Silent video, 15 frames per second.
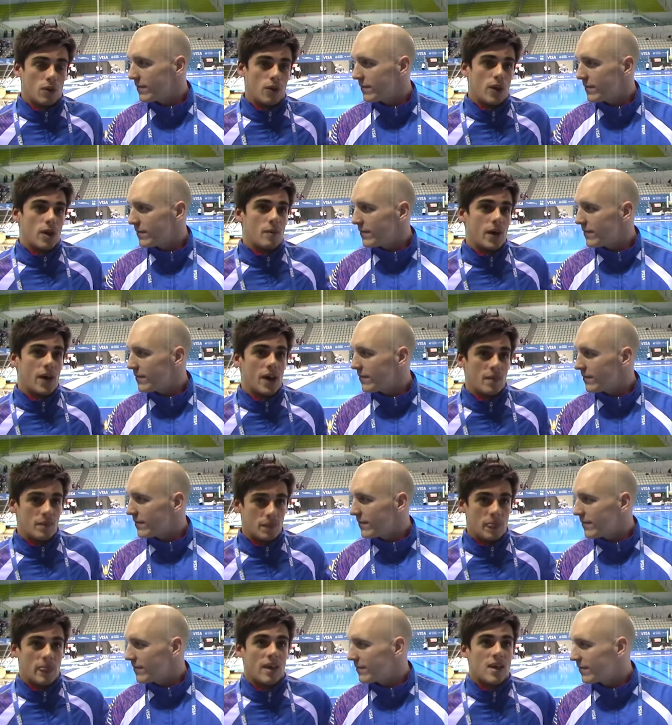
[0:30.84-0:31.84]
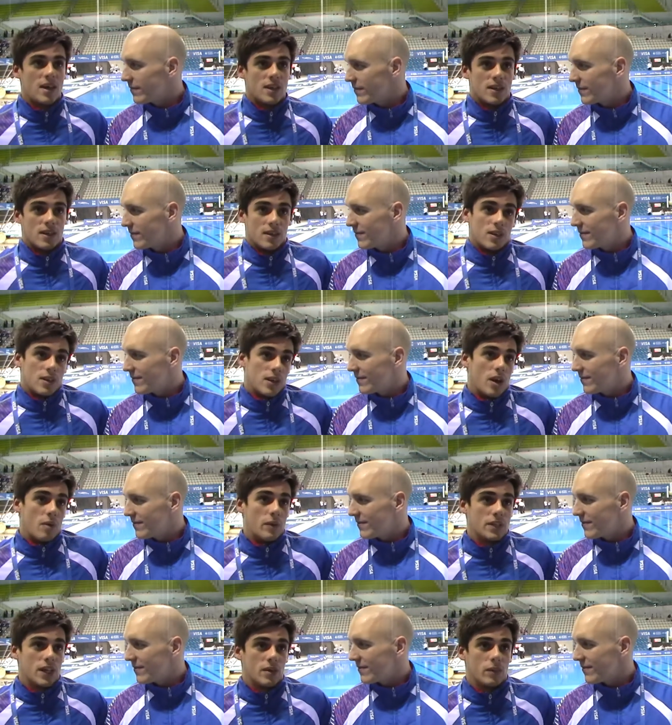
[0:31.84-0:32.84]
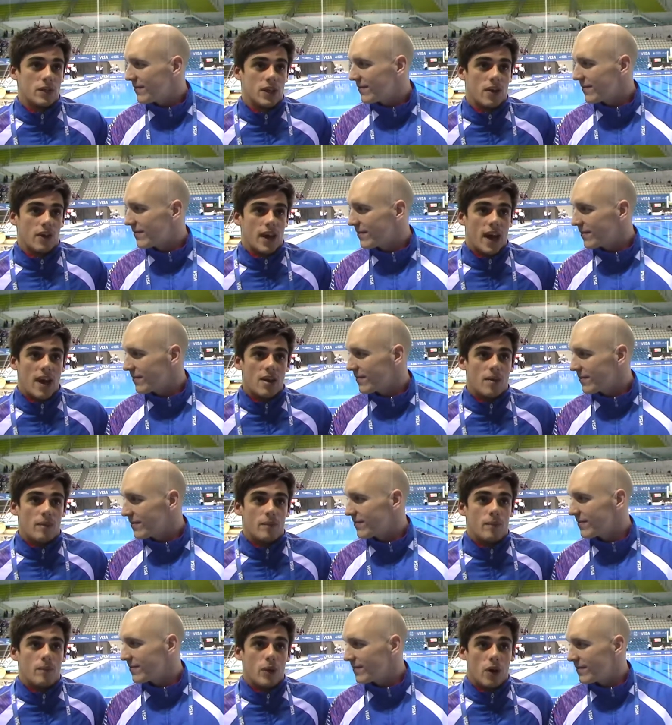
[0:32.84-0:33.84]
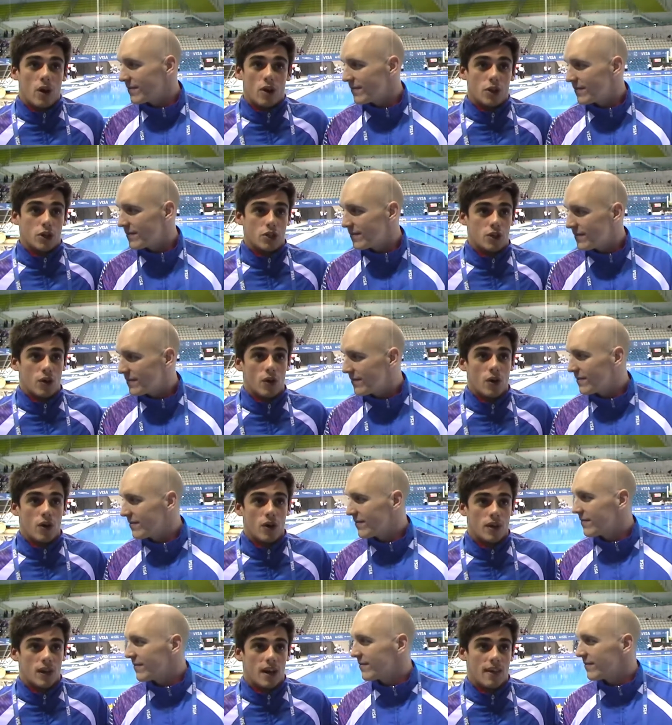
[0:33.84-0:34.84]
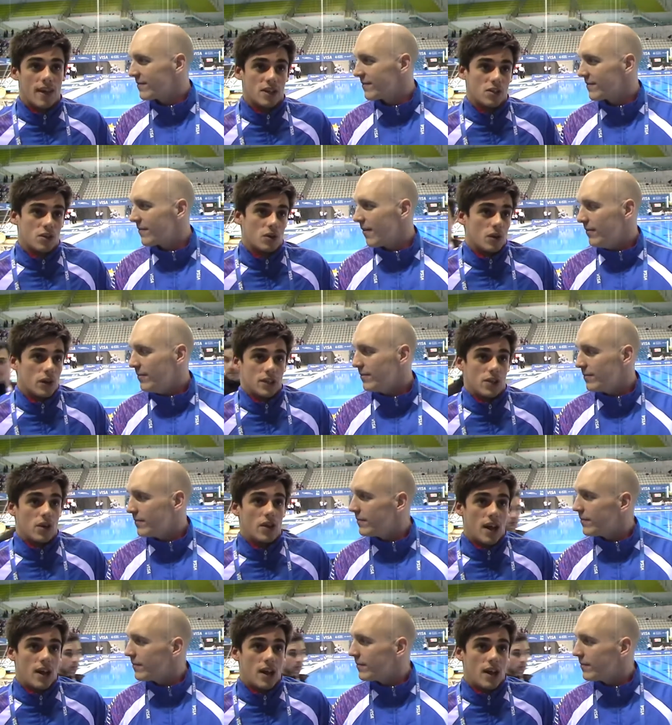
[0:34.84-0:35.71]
Speaker 1: order, but um, you know we did we did okay. Um, we got a good score. Like that score is good